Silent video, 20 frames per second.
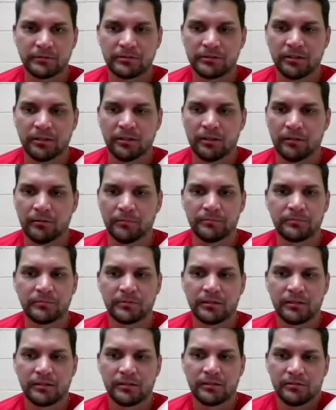So
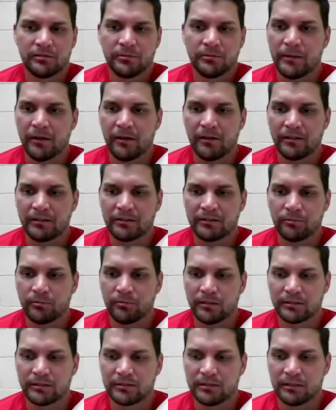to be honest, it
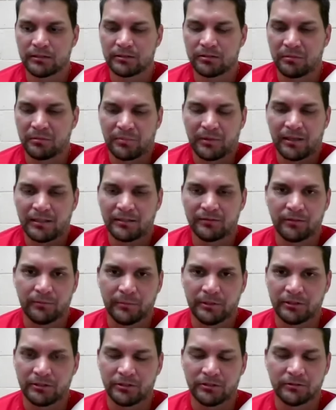was a surprise for
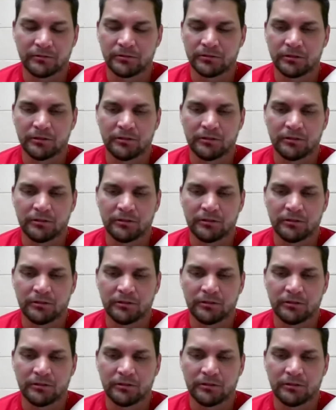me too.